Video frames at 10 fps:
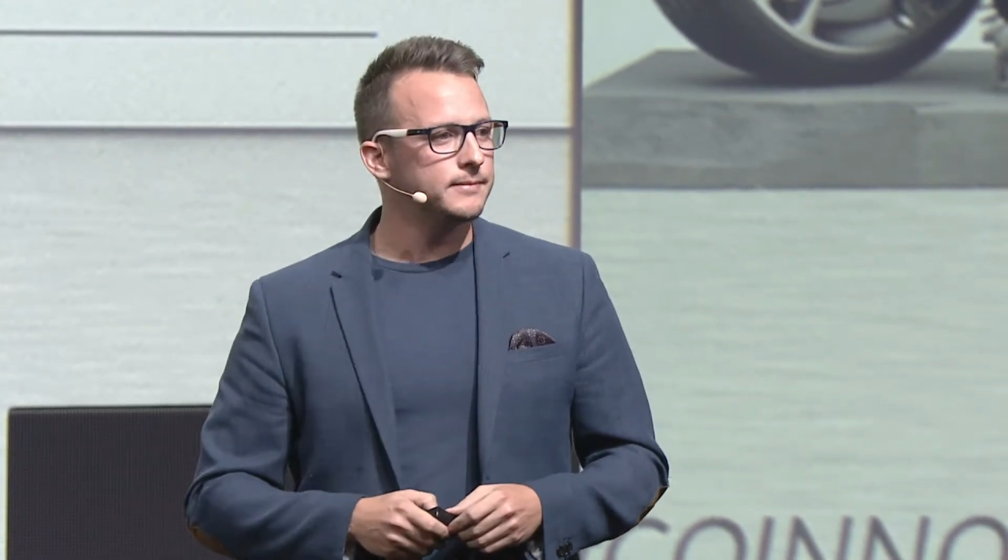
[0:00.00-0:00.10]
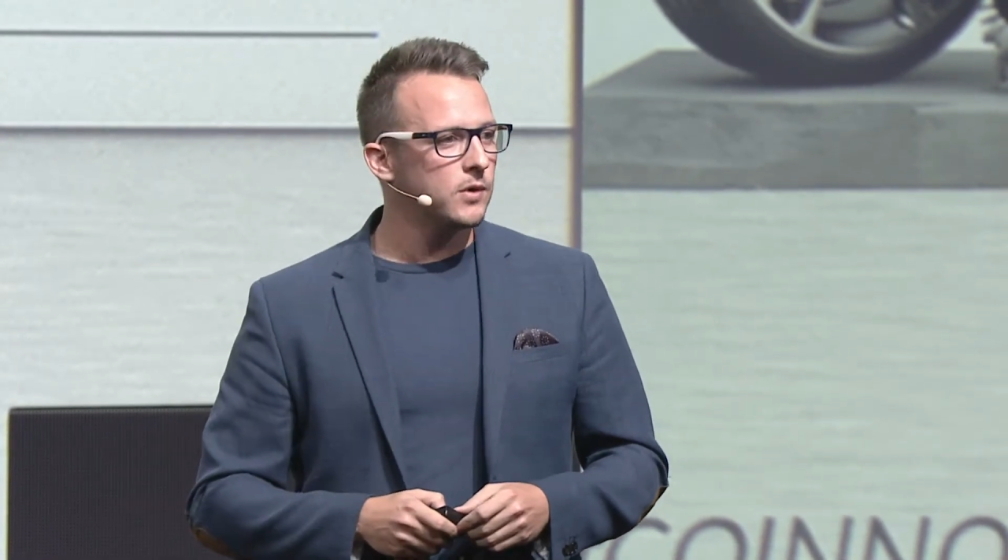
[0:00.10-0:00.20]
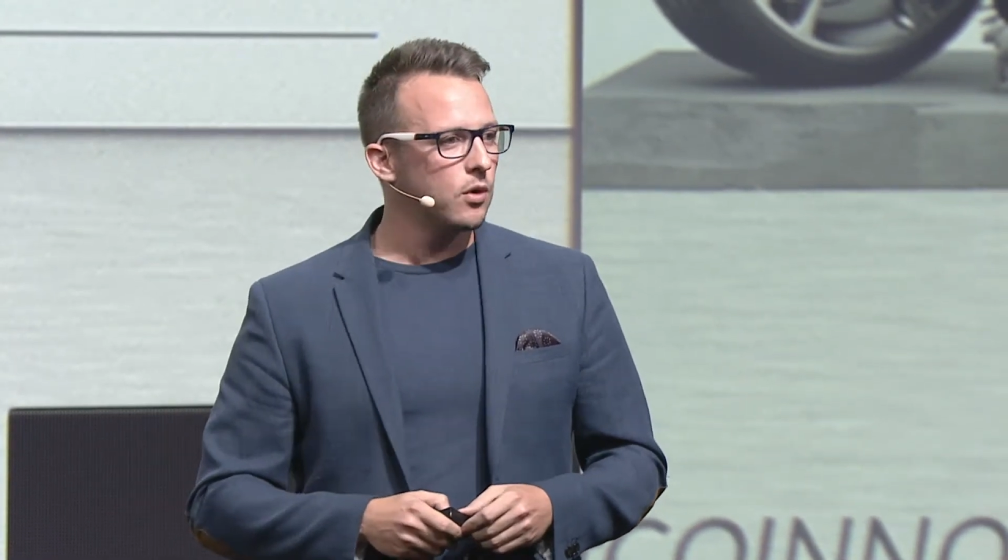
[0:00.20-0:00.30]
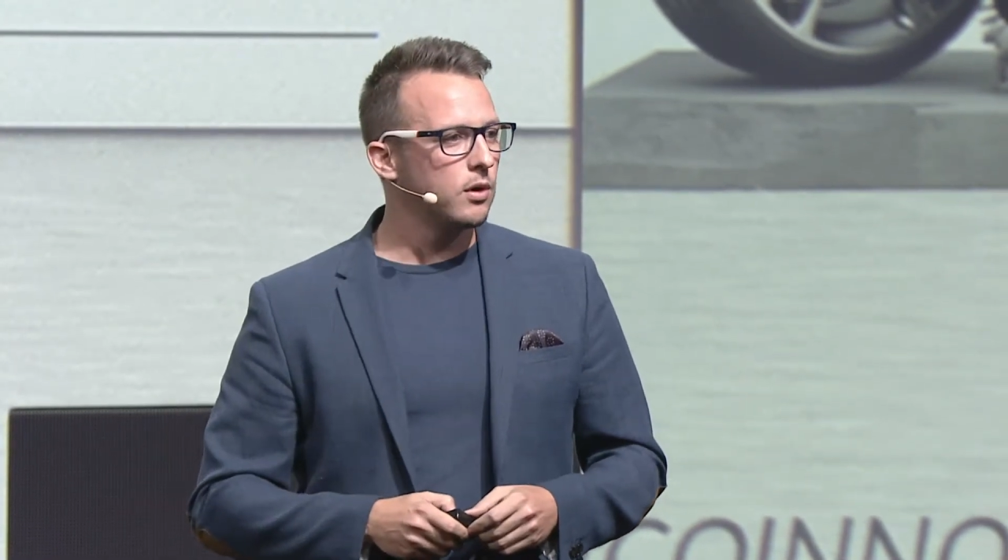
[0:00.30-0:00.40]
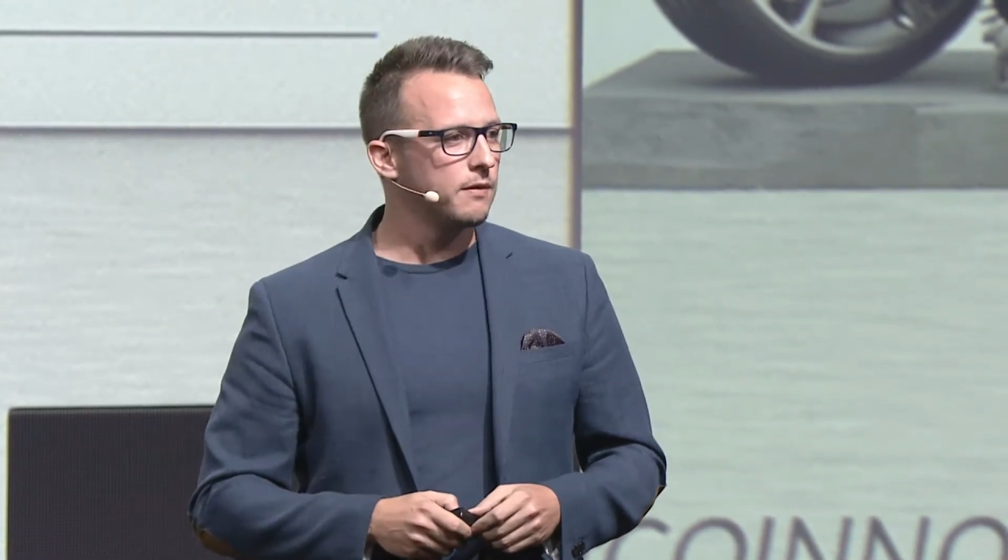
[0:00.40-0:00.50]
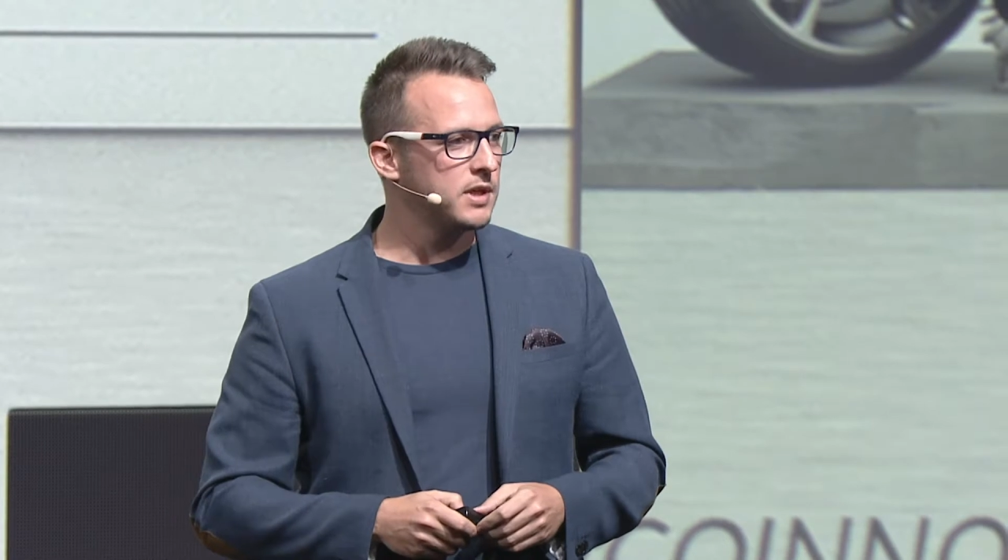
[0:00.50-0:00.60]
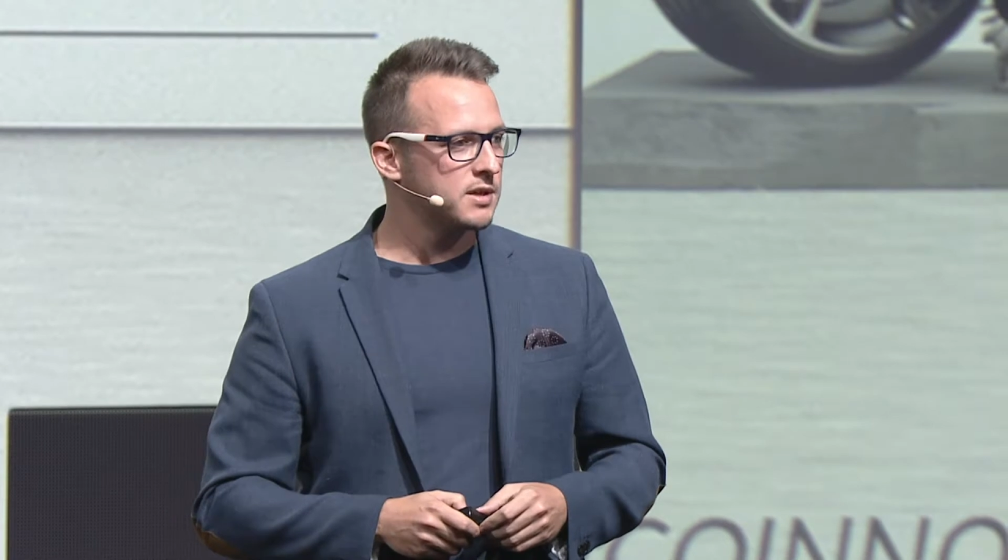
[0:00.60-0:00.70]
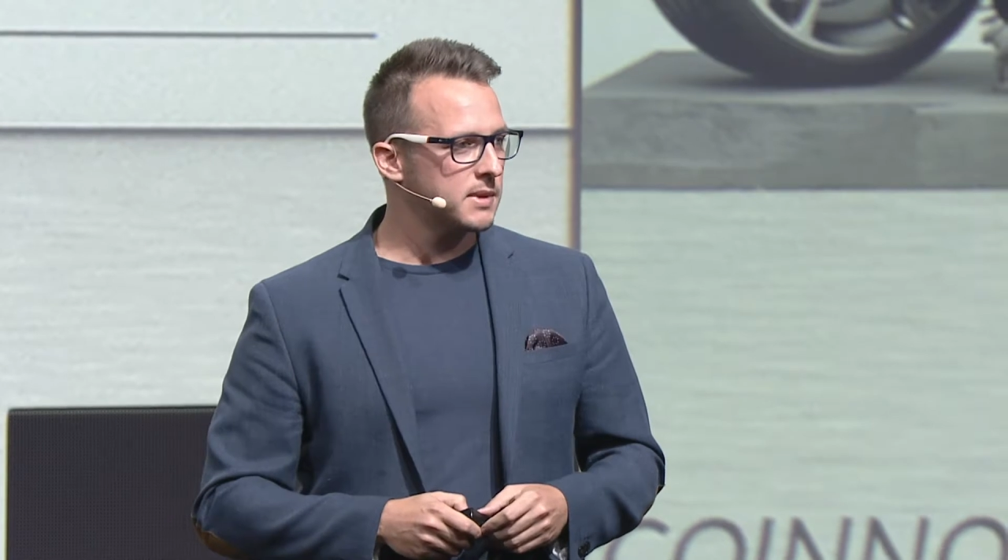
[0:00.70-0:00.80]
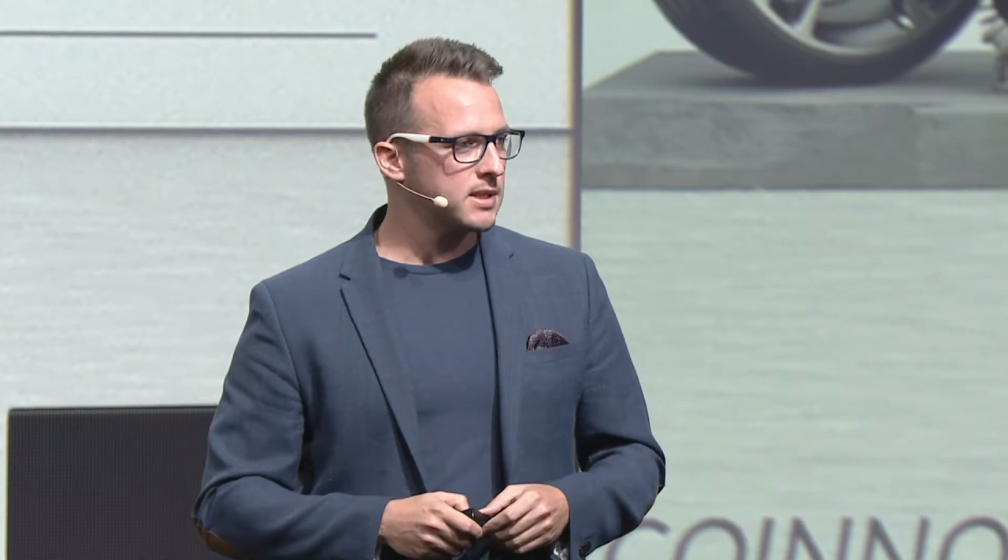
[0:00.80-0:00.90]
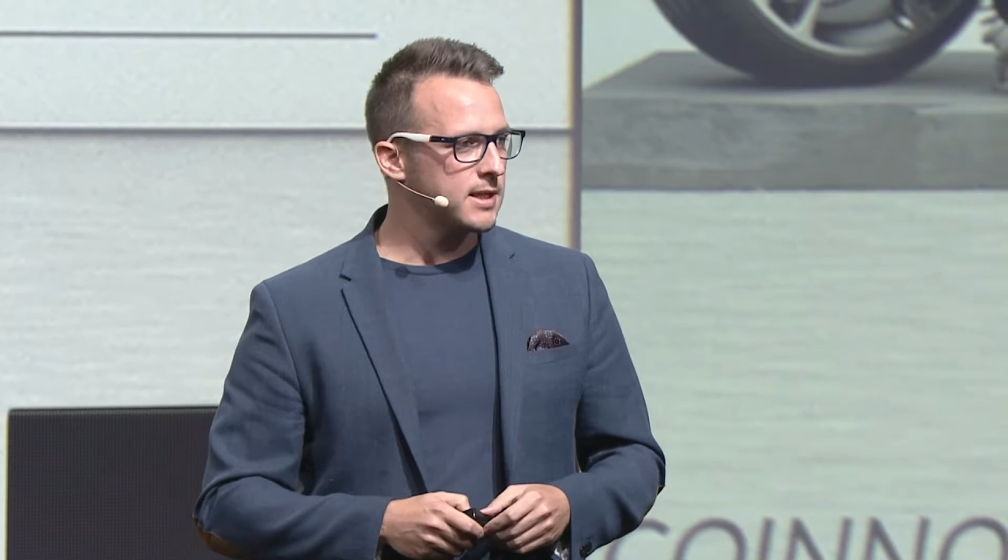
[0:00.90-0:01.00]
all of these
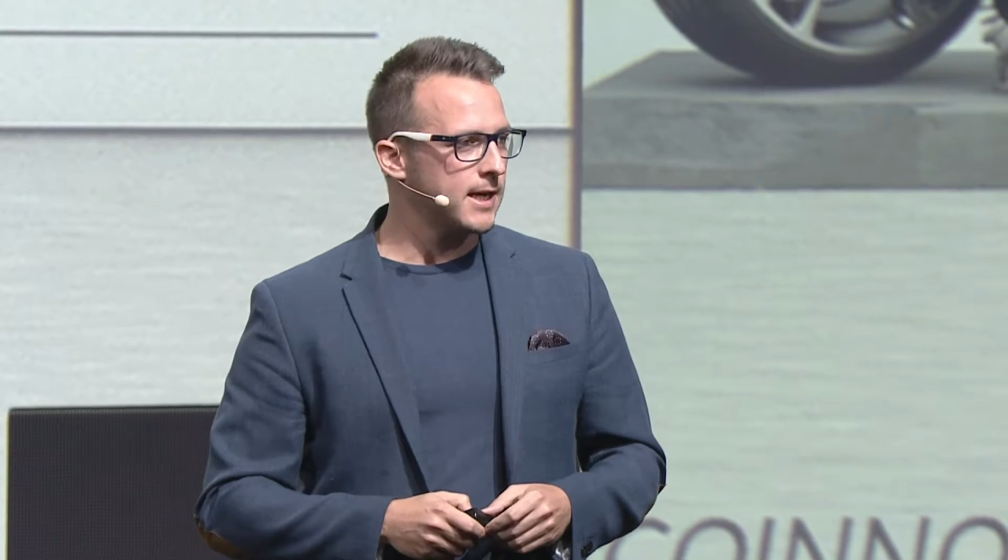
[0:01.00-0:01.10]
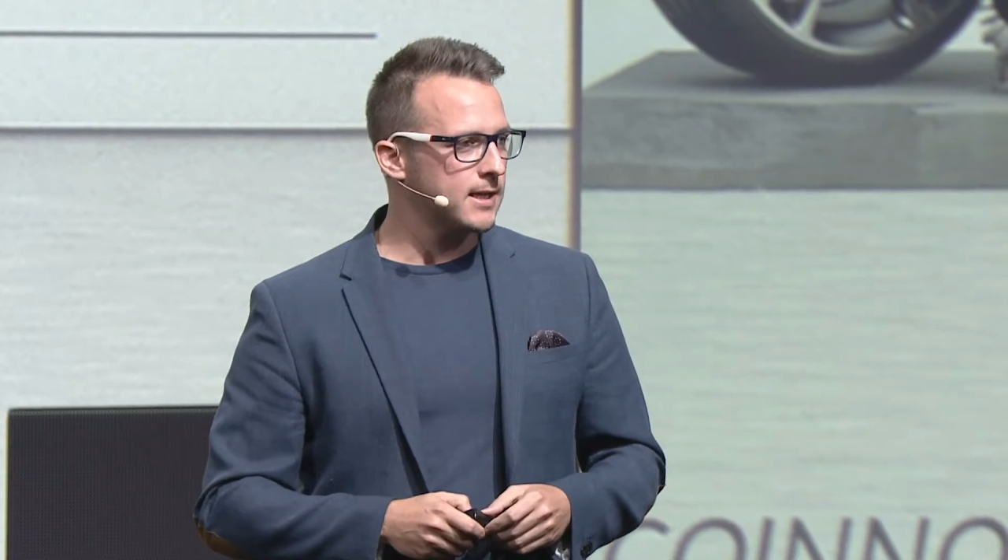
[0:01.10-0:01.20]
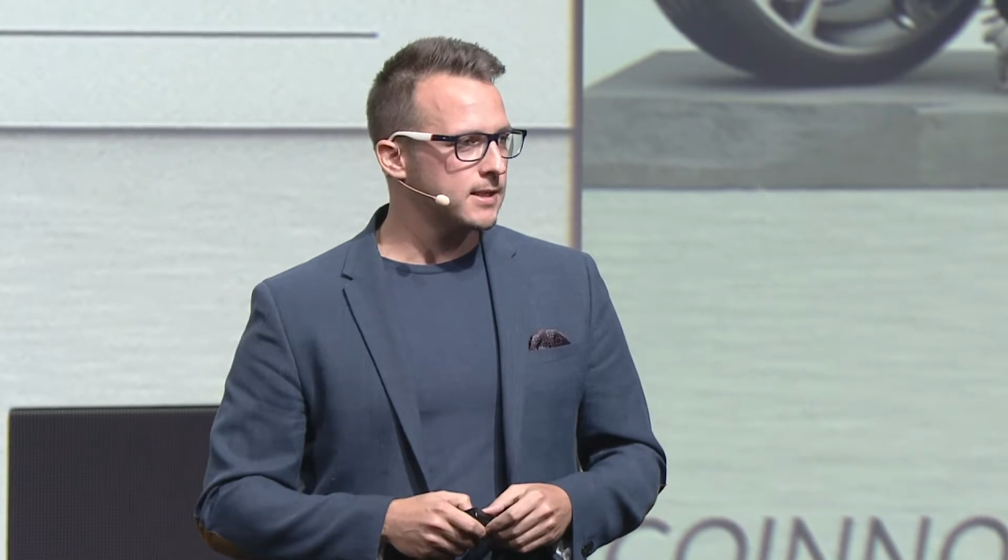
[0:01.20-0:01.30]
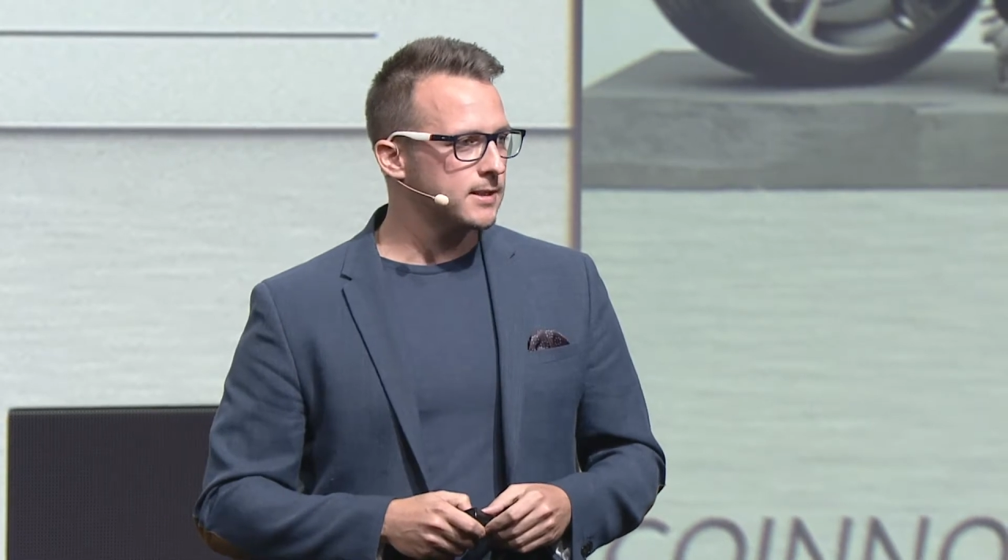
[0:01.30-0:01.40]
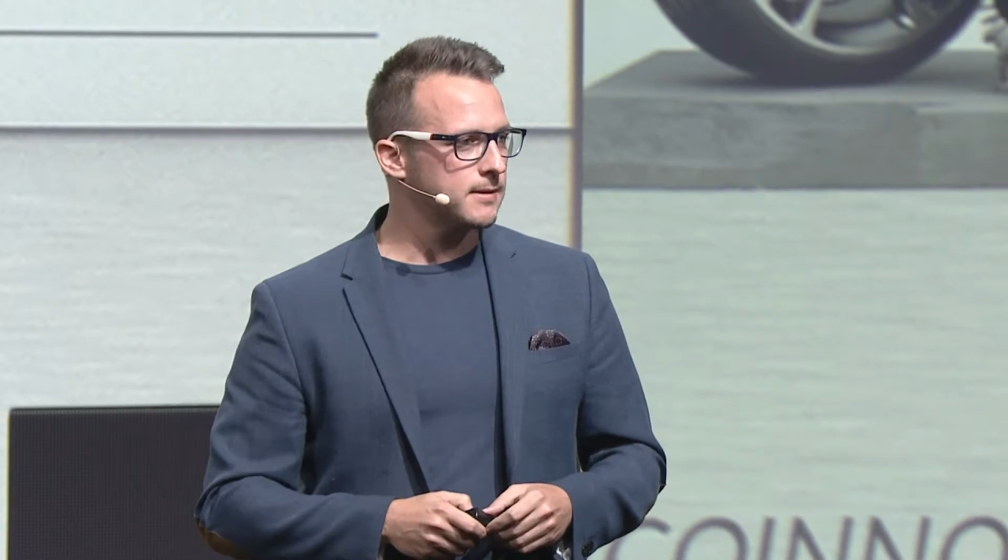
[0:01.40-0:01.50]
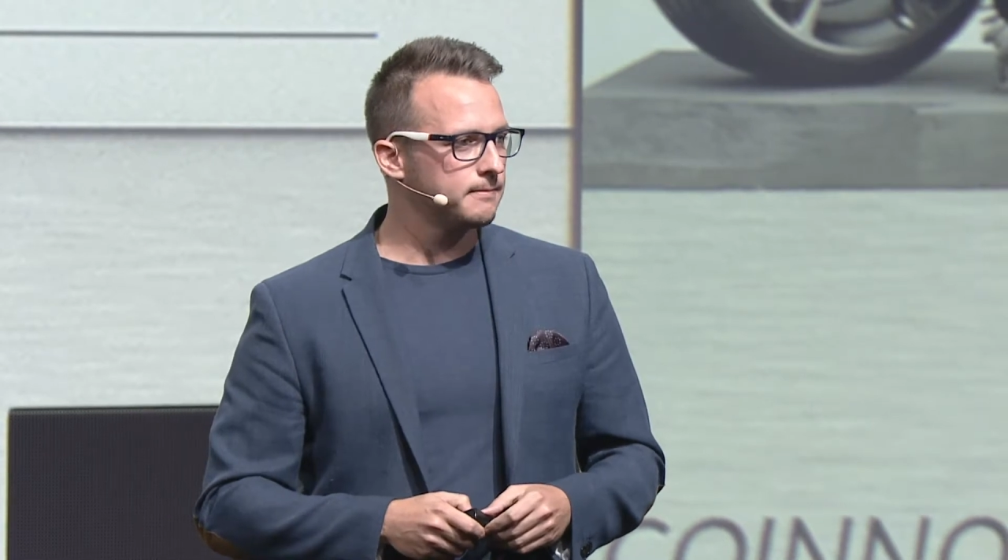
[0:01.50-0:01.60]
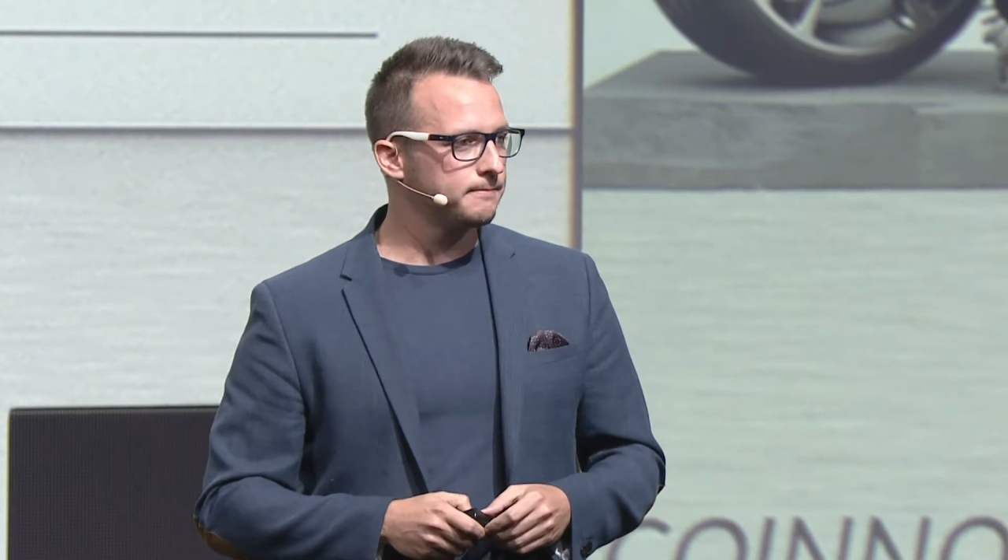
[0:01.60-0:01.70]
mistakes.